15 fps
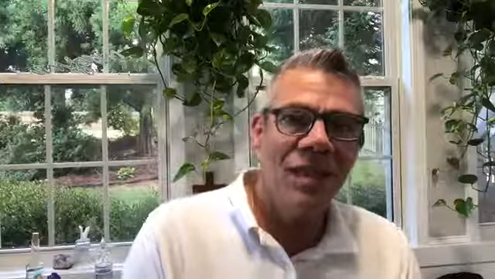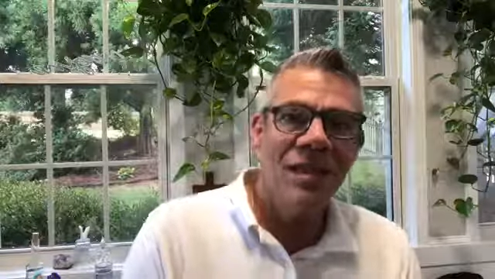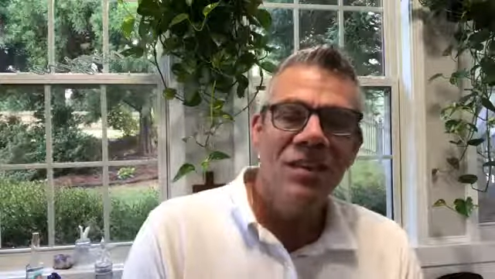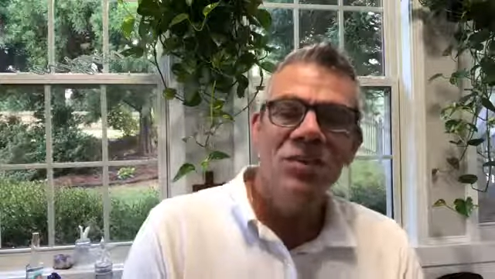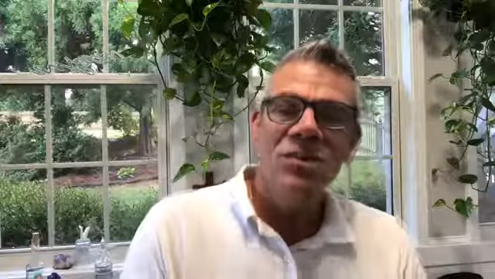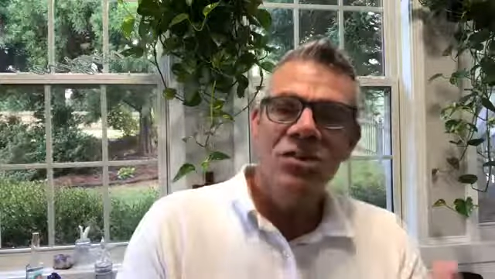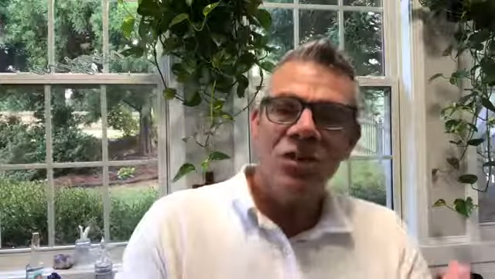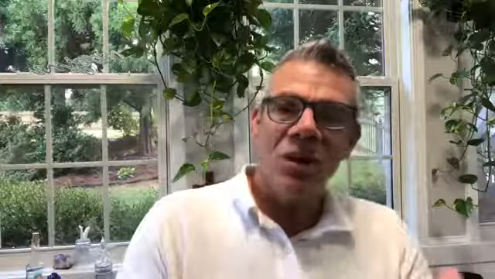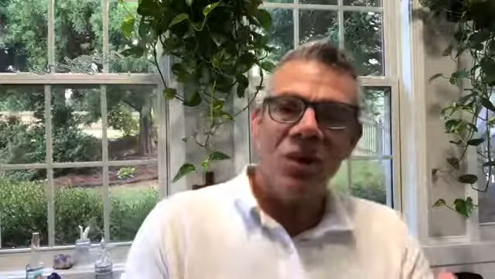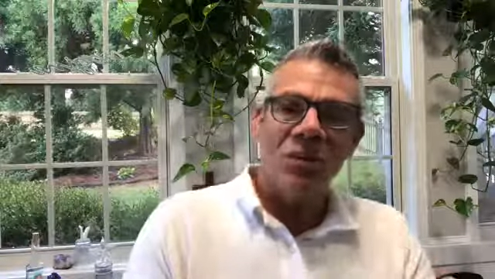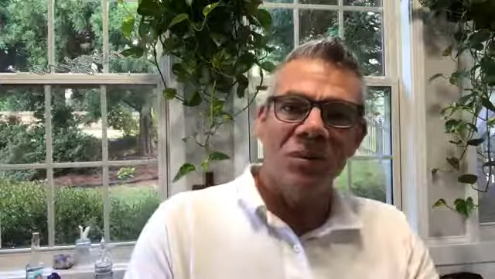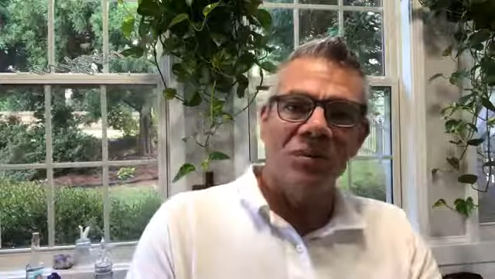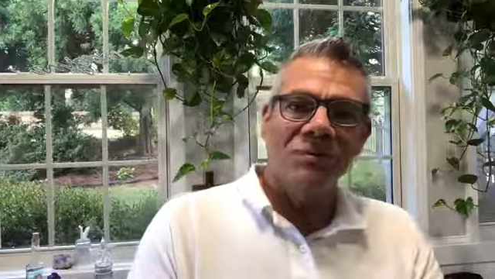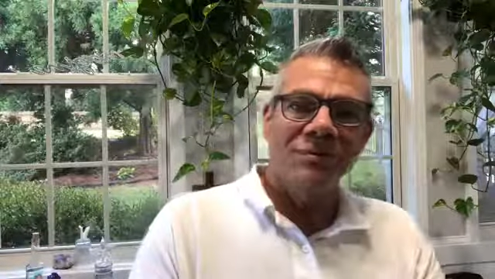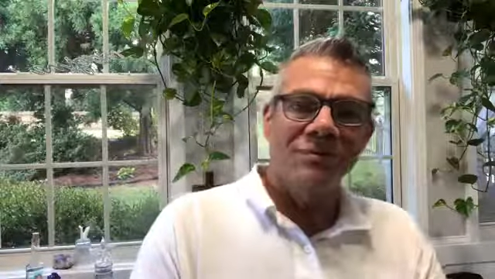So
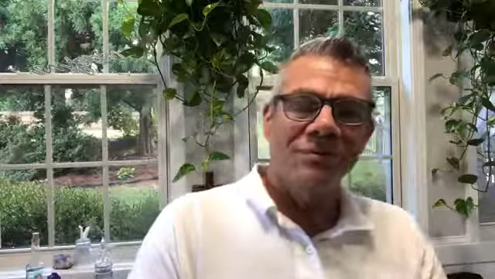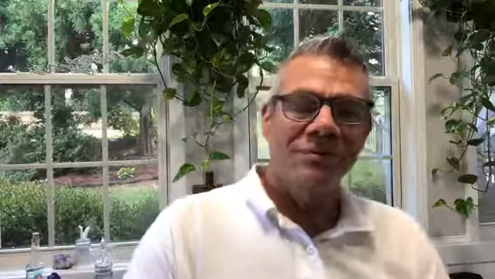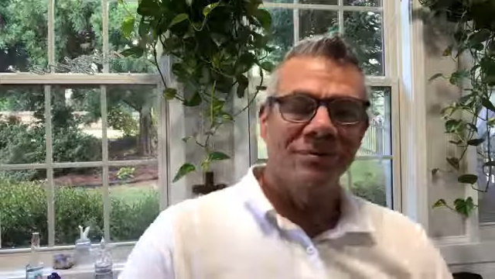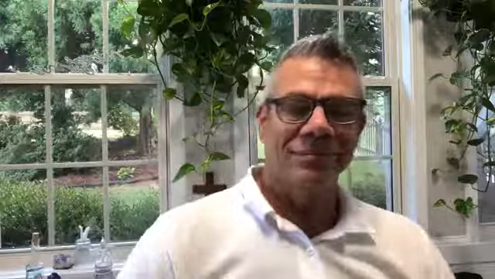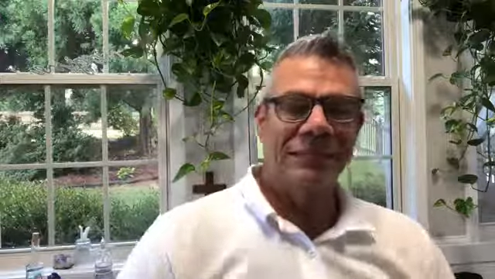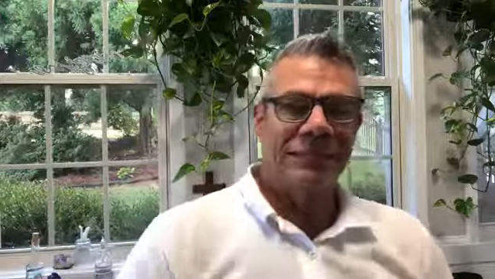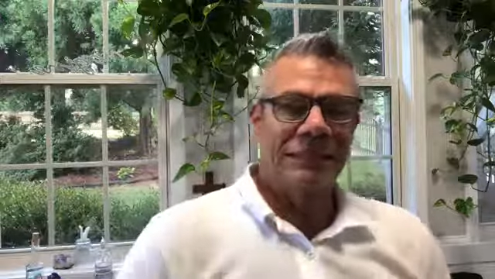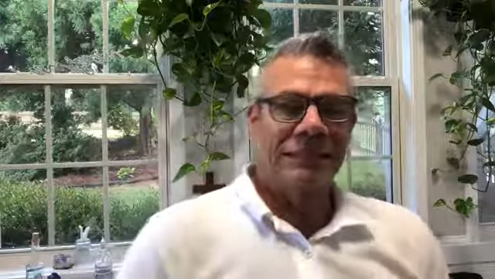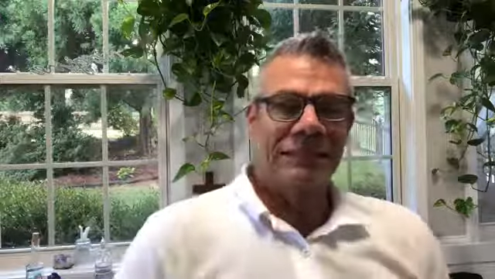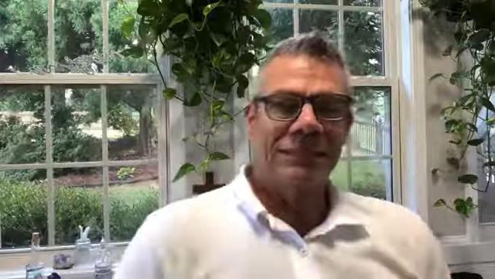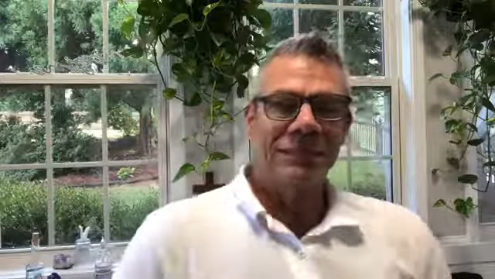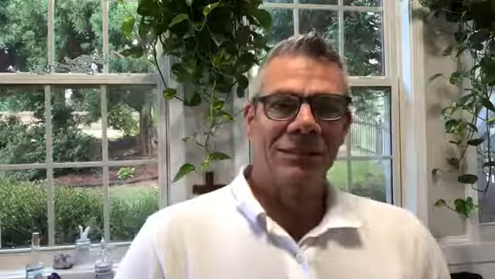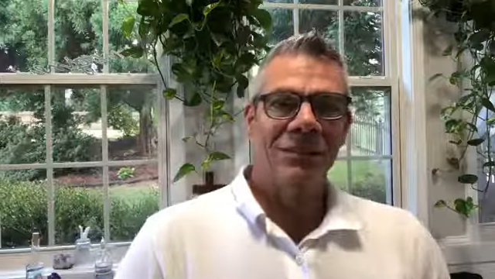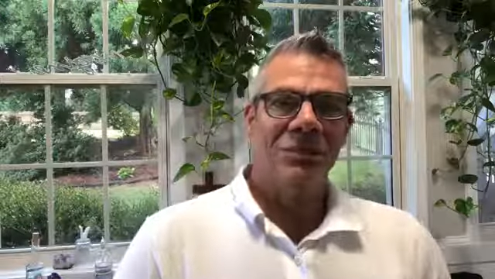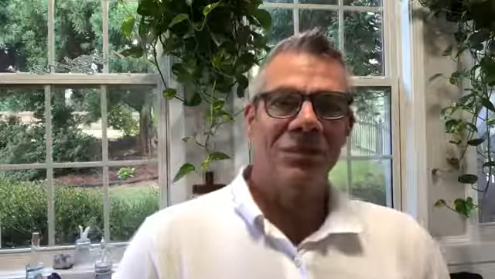
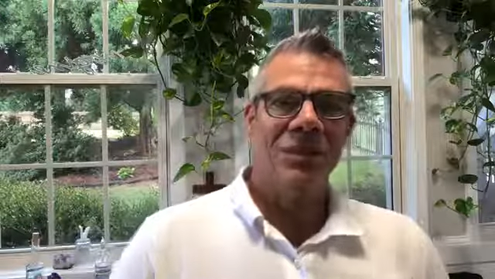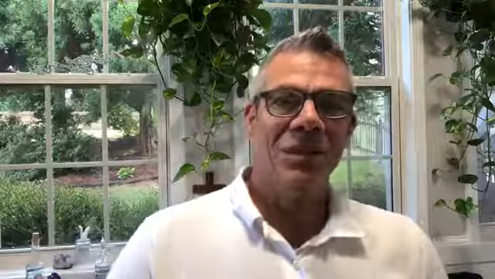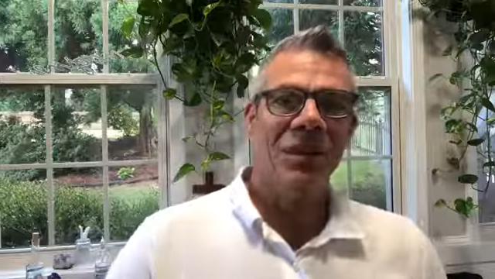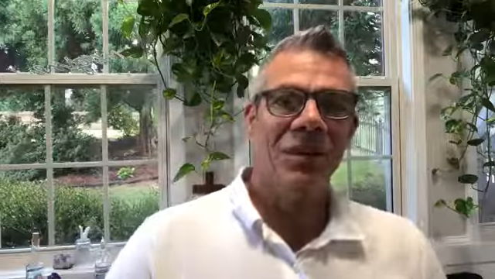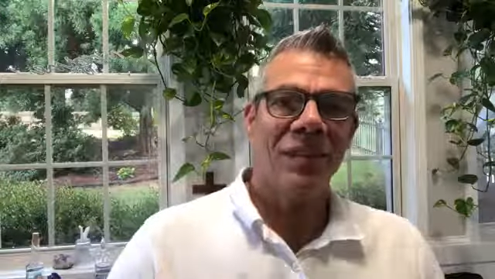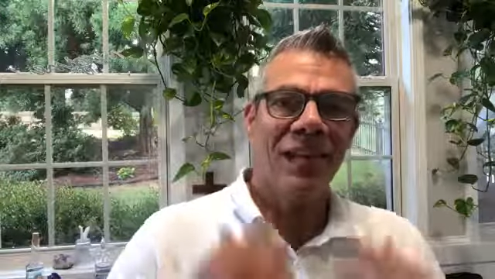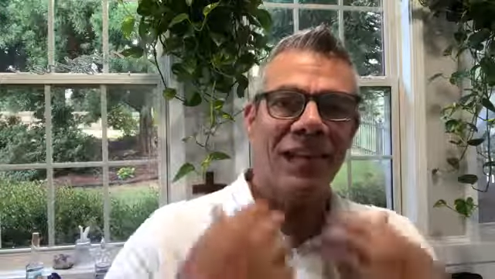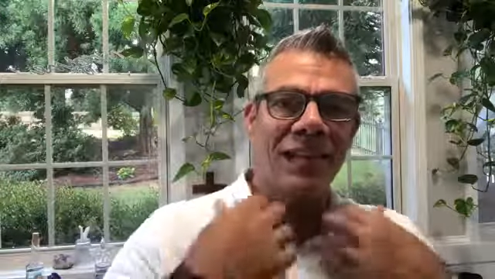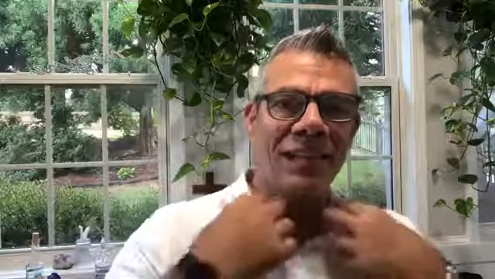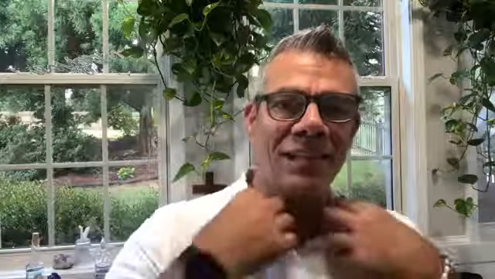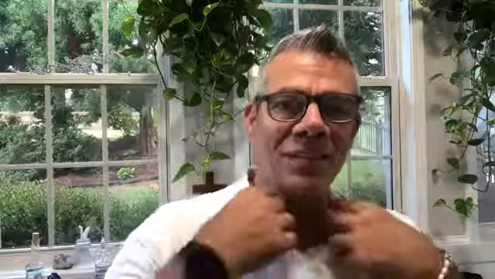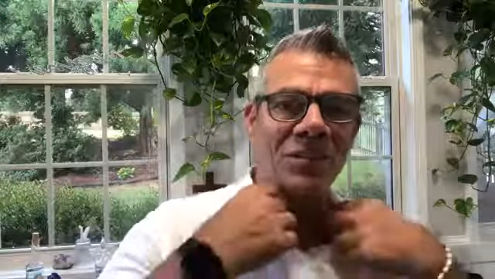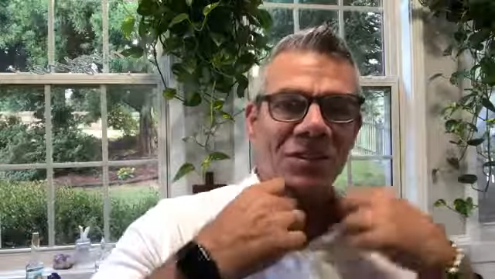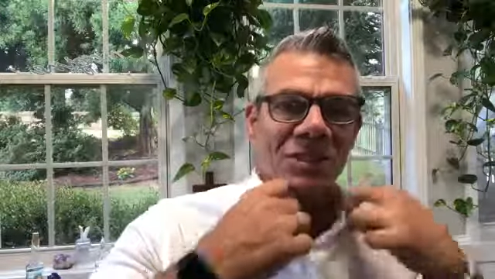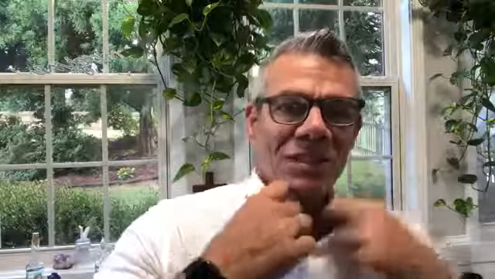with all that
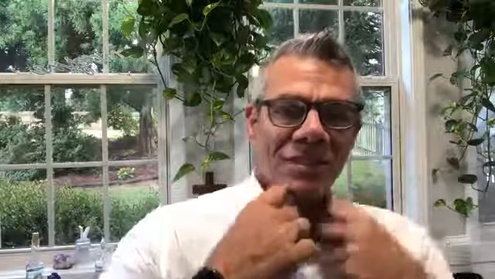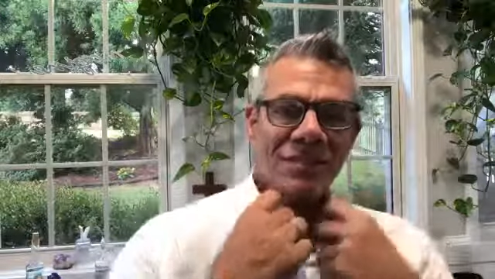energy,